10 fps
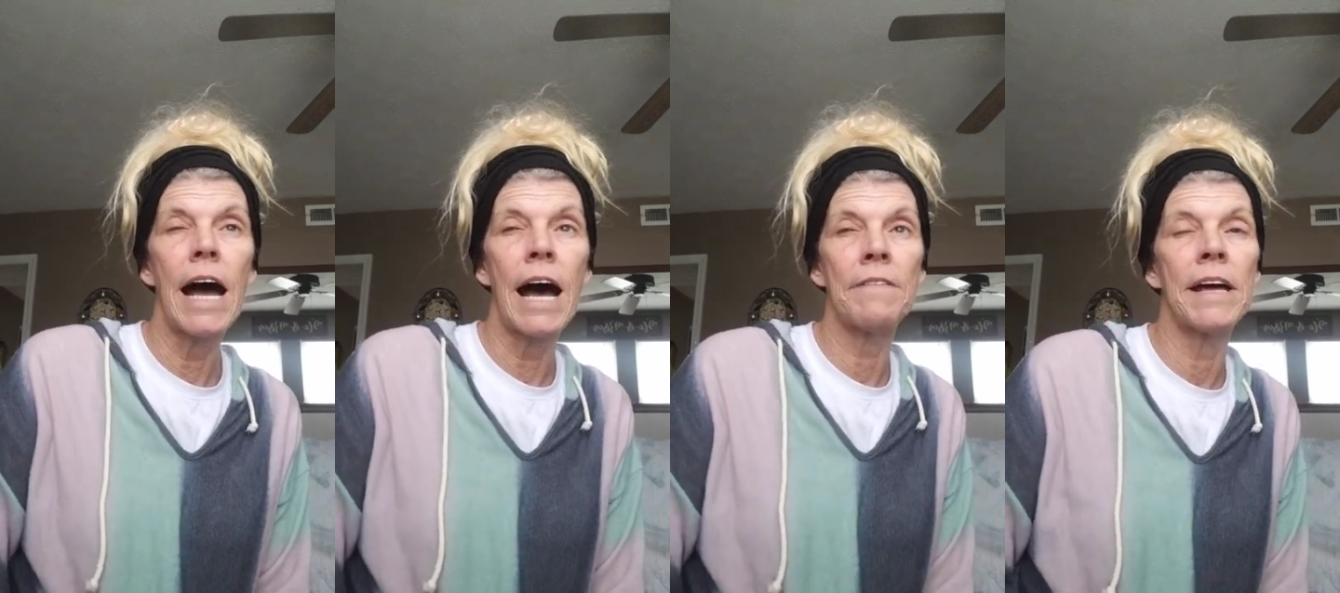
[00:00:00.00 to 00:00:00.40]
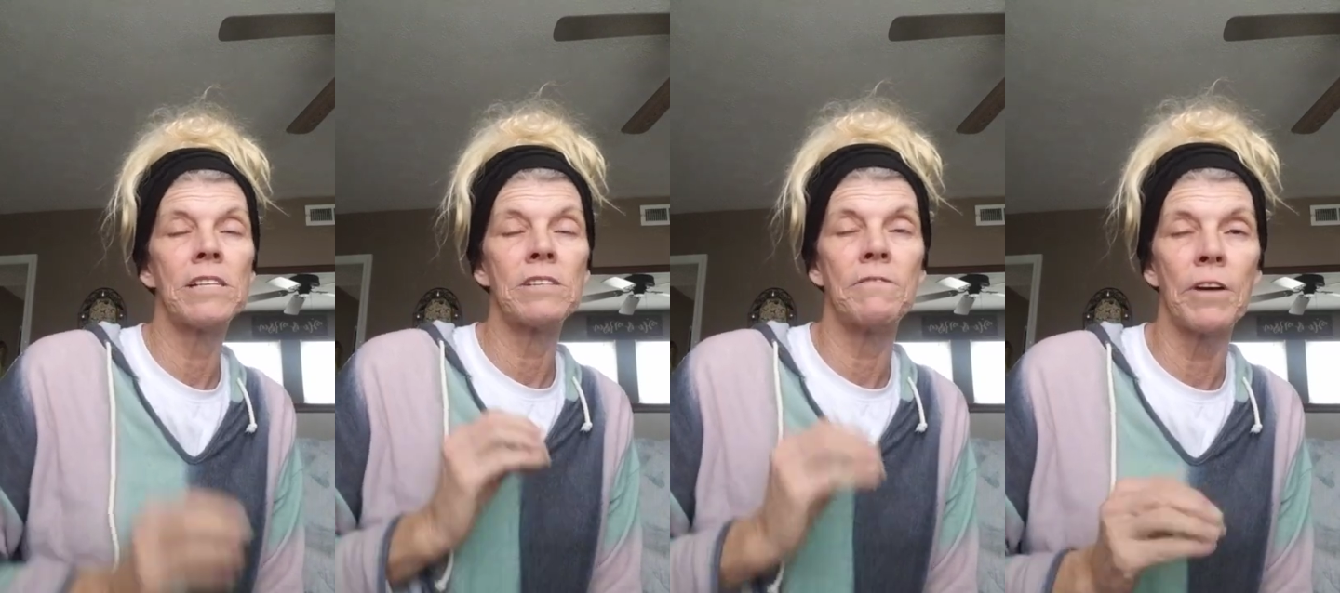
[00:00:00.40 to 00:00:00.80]
I've had
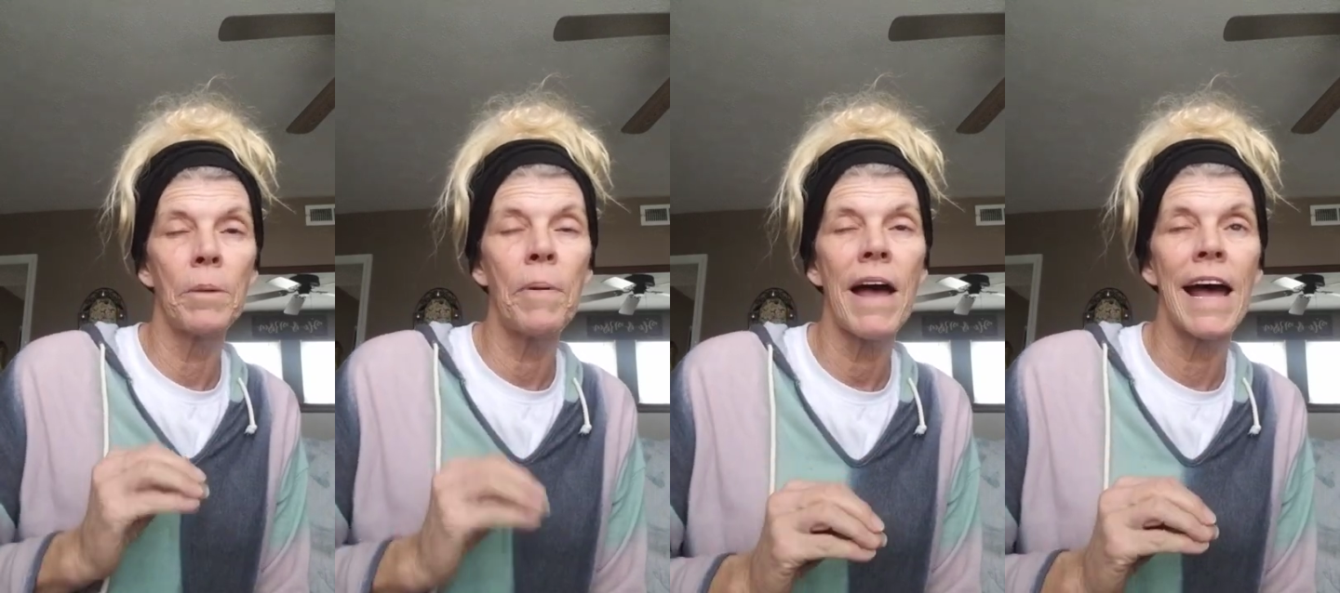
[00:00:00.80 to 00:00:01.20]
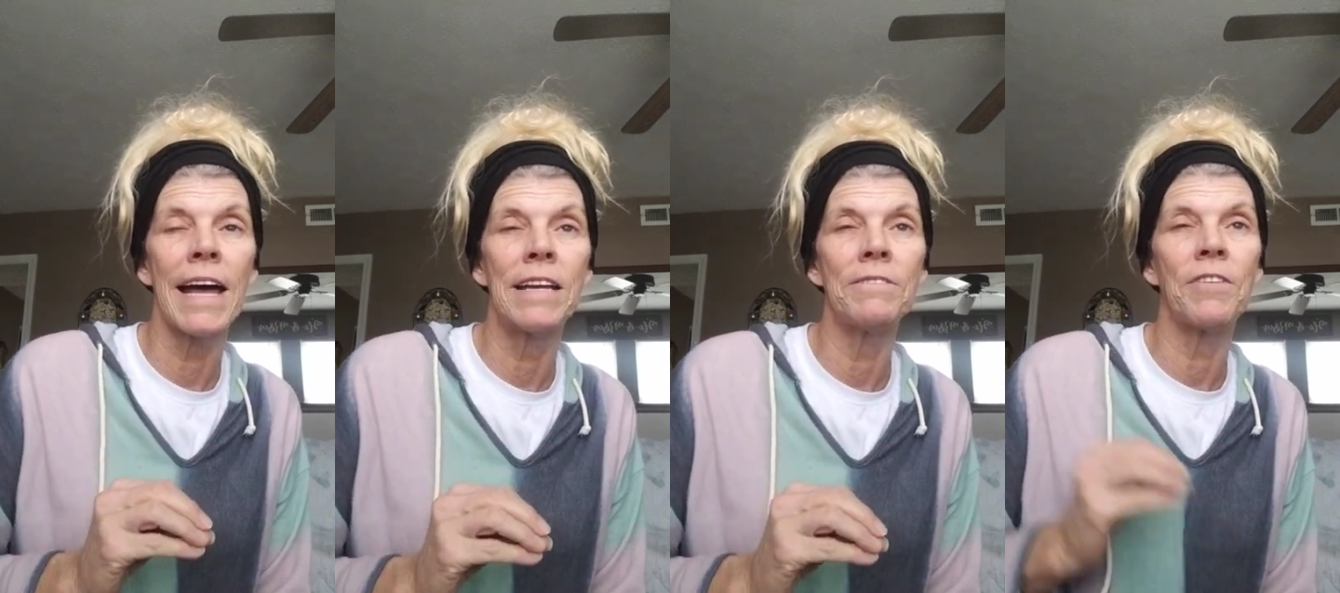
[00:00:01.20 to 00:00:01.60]
severe
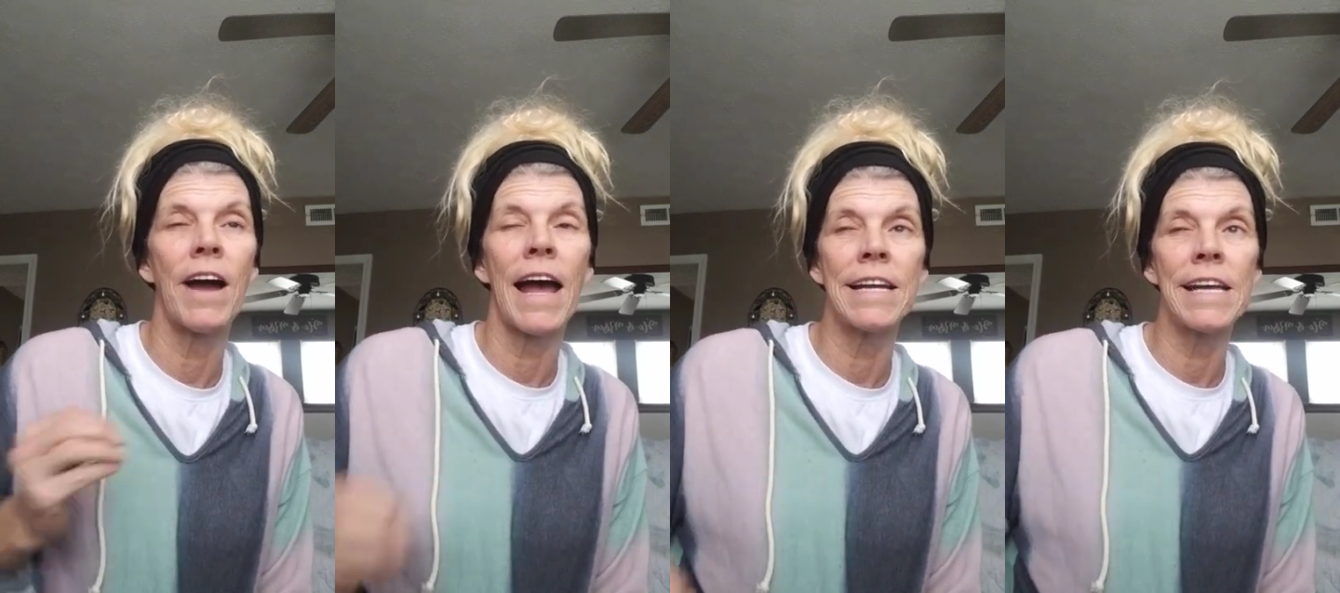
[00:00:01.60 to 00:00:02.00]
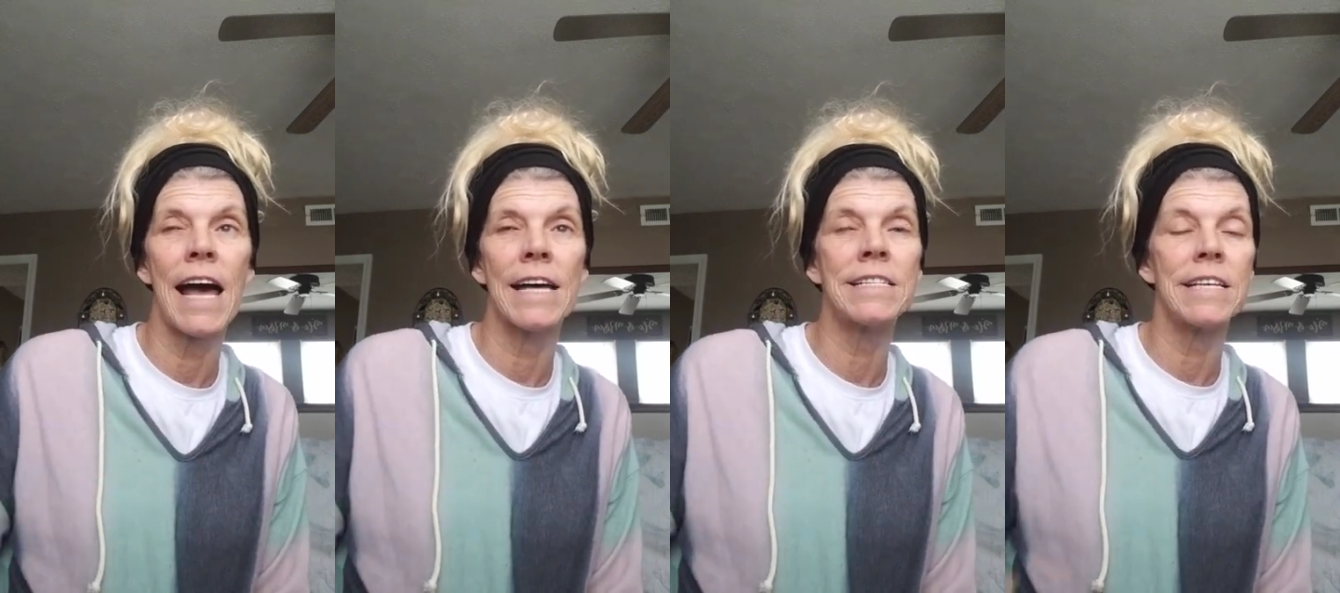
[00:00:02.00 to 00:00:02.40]
pain for eight
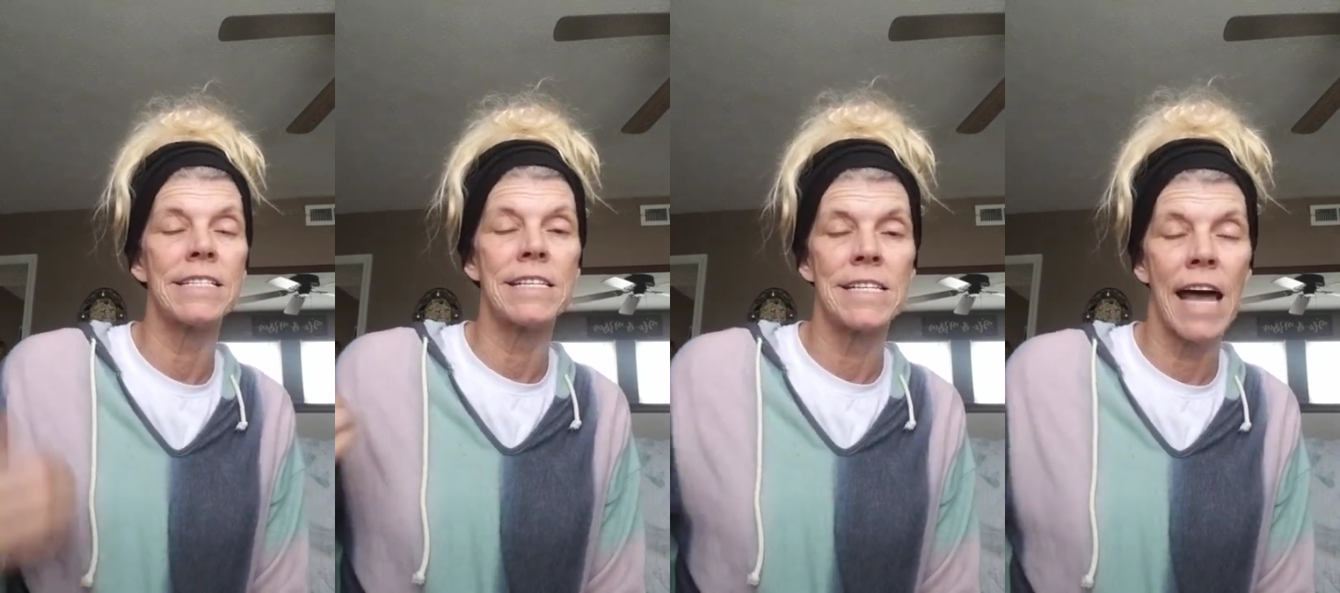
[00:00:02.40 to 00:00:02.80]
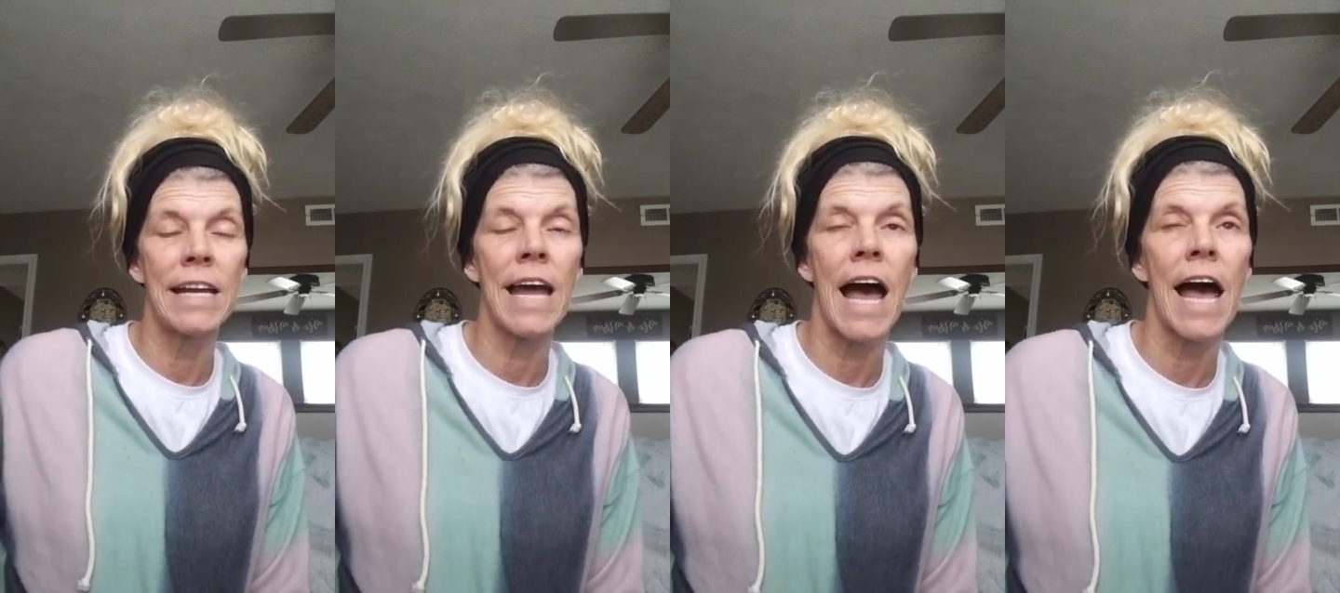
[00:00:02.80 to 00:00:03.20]
days. This is day
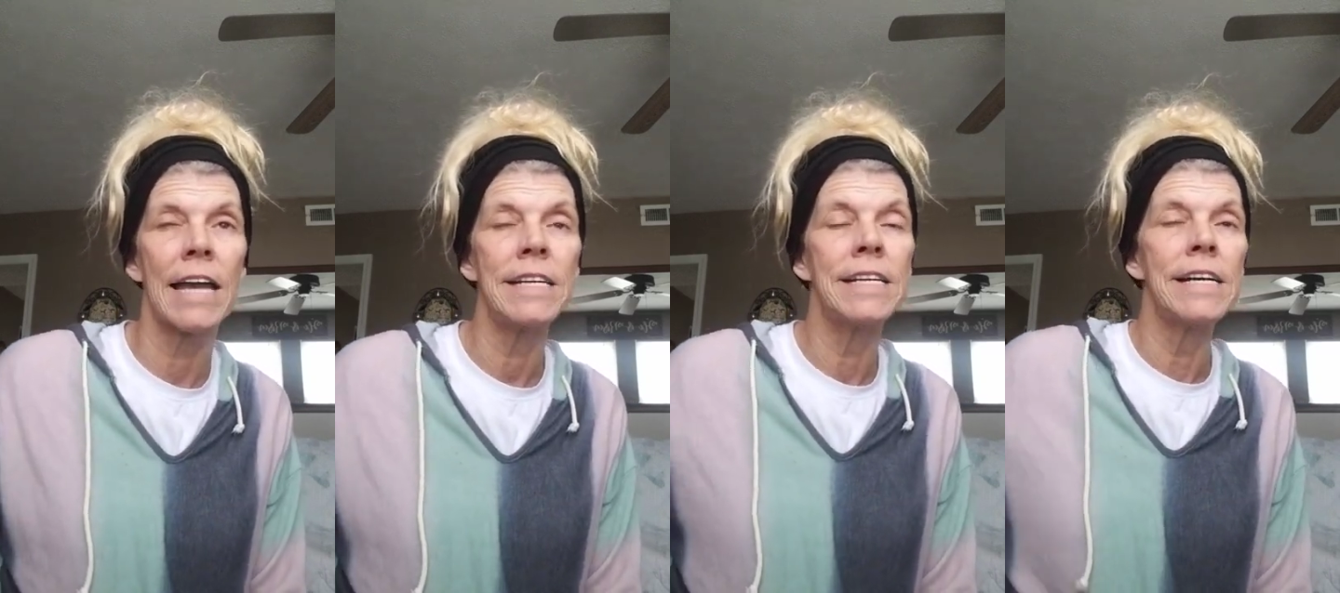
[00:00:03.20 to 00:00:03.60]
nine.